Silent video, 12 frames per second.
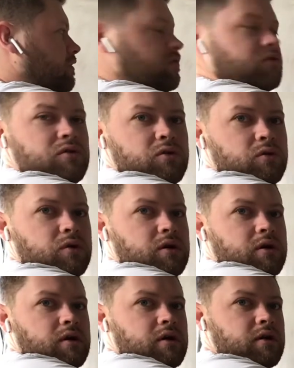through
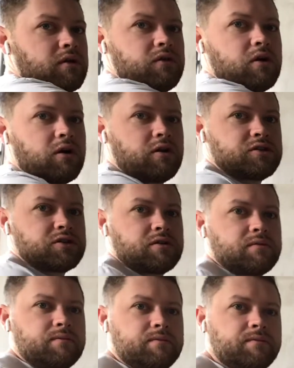the origin.
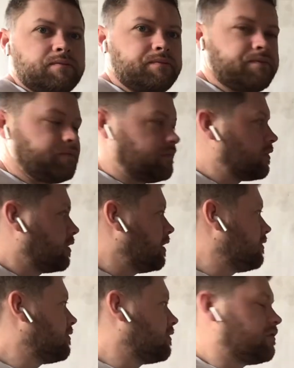Okay,
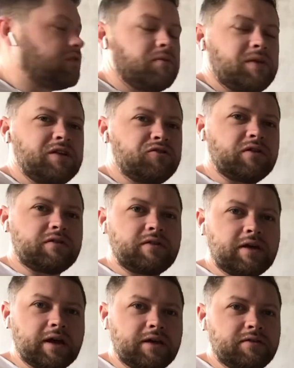so there's some interesting
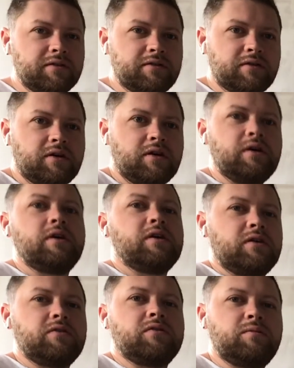cases
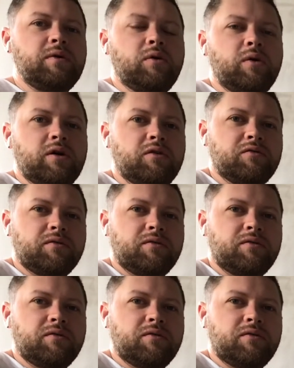to be aware of.